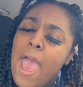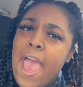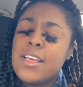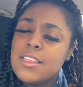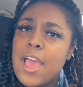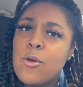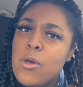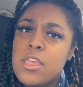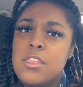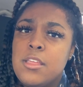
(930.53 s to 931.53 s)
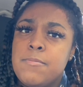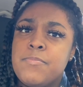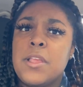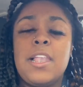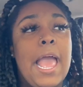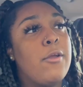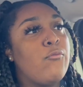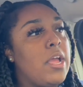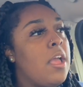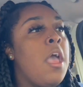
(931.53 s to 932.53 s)
asked that question? Like,
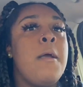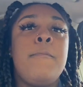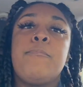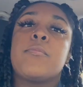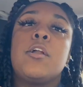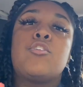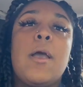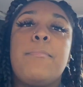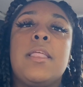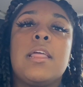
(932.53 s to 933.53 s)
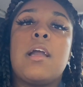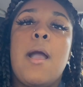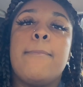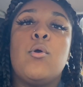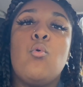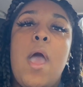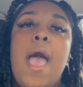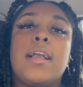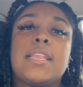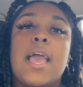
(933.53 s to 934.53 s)
drop it in the comment. Who
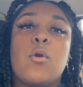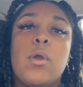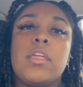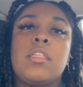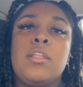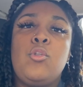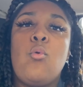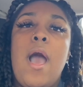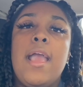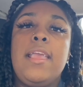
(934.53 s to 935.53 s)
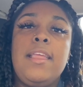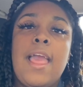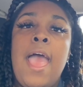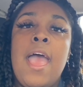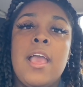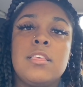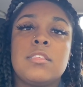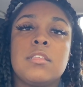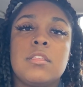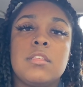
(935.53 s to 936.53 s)
asked that question? Do I eat ass?